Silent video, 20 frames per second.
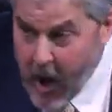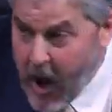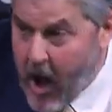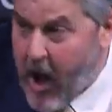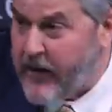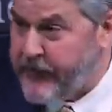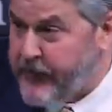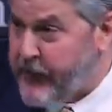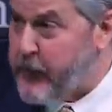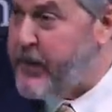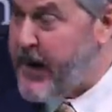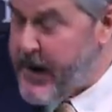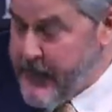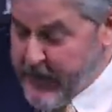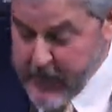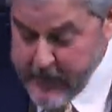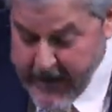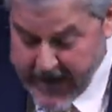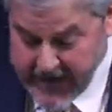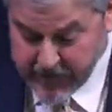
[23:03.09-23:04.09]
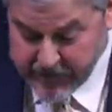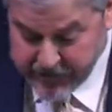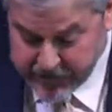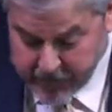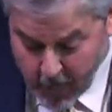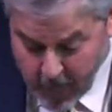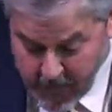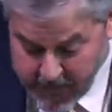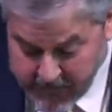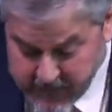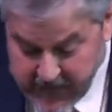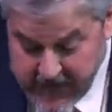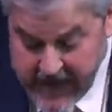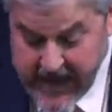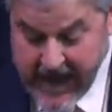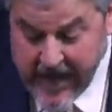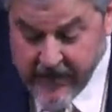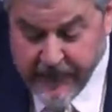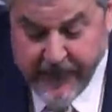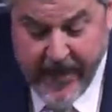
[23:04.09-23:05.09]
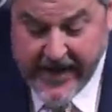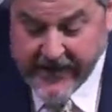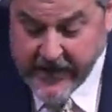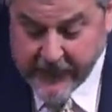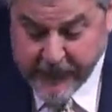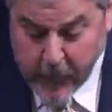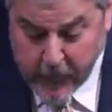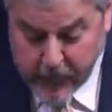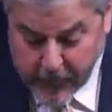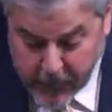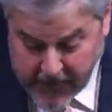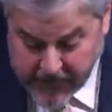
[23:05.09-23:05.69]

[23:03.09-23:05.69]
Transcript: called for people to make a choice. In fact, if your